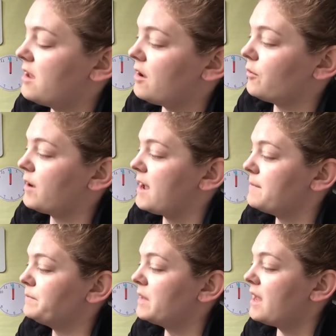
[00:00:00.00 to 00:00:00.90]

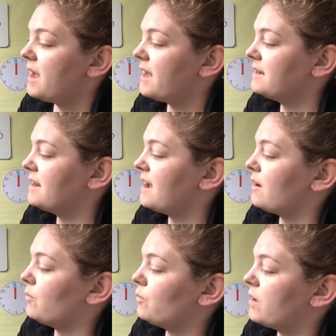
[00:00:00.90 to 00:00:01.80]
Okay, and
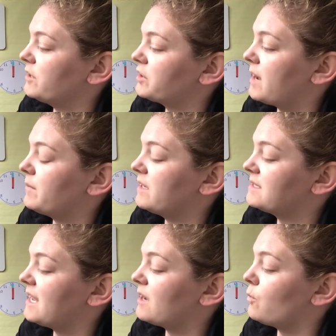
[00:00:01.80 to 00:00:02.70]
now watch, I'm going to
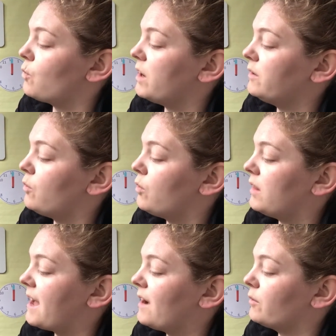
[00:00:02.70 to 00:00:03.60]
take it 1
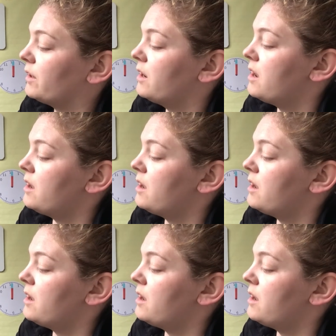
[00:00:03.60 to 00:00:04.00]
whole hour.